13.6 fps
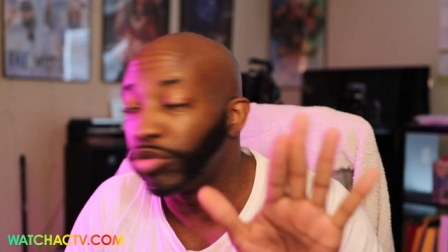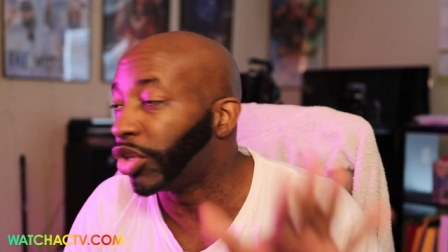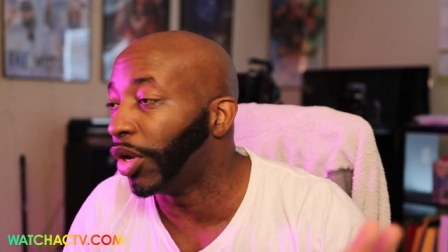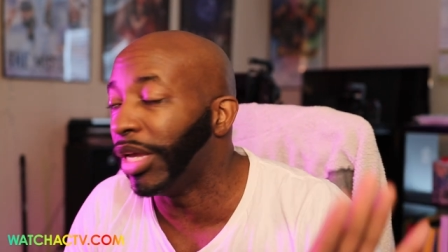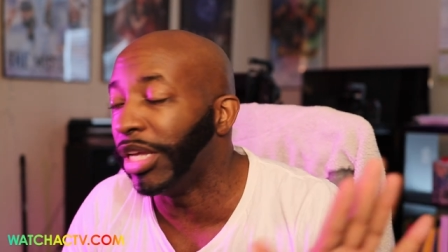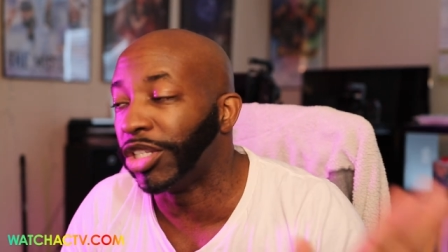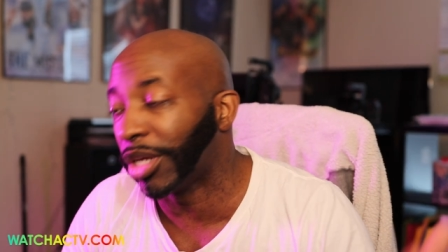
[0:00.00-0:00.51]
So
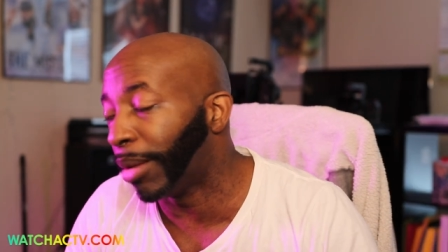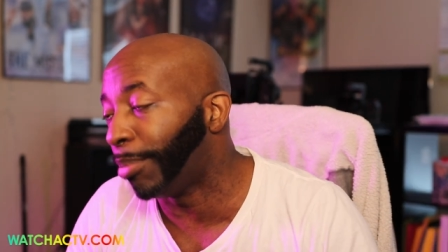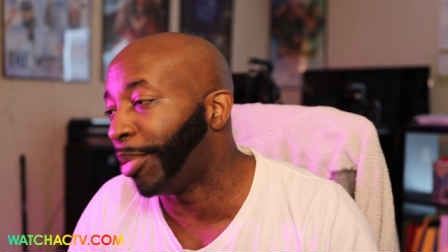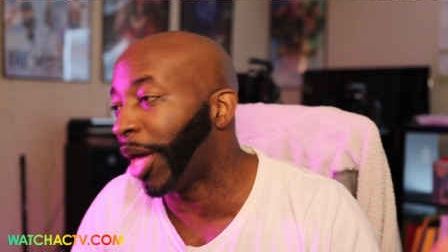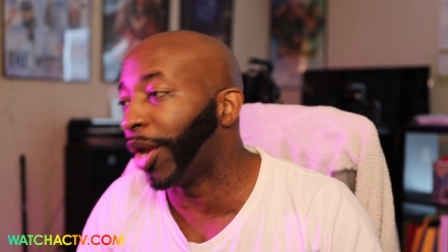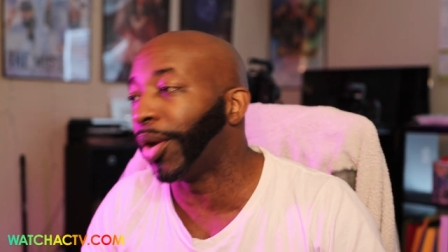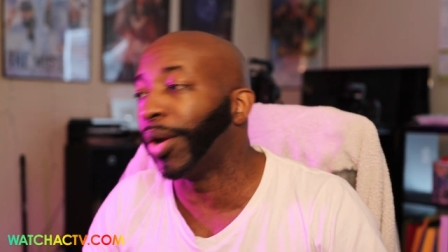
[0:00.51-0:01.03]
he's a
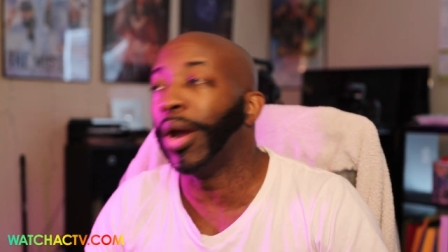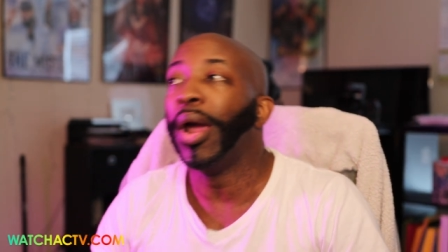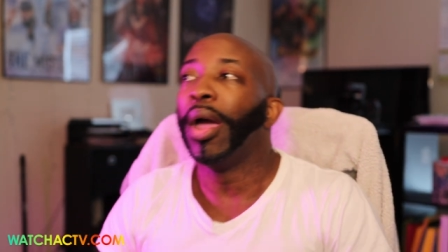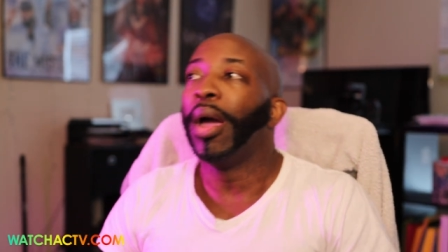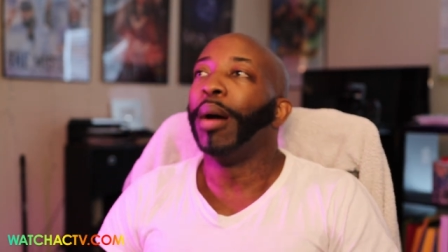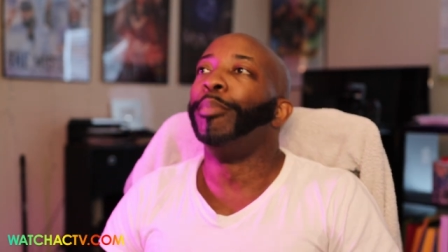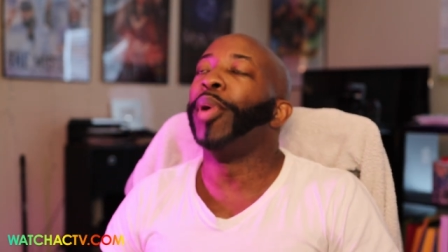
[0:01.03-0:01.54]
competitor.
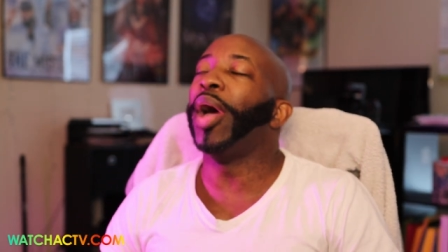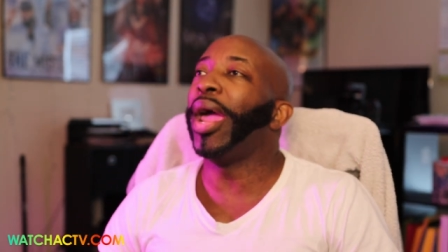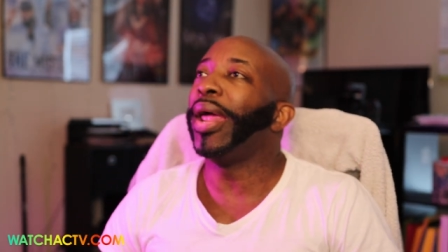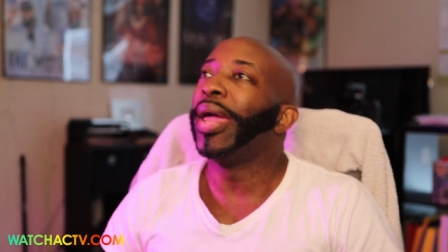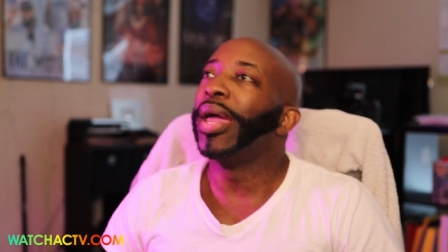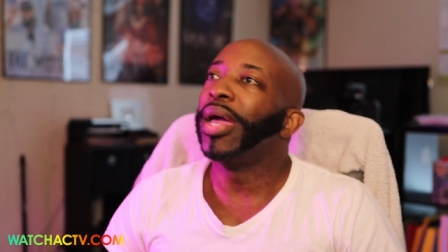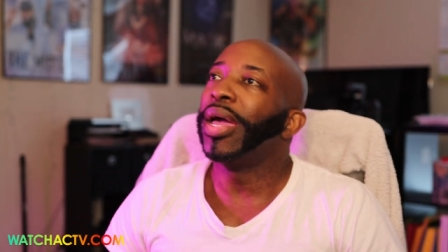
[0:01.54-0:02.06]
But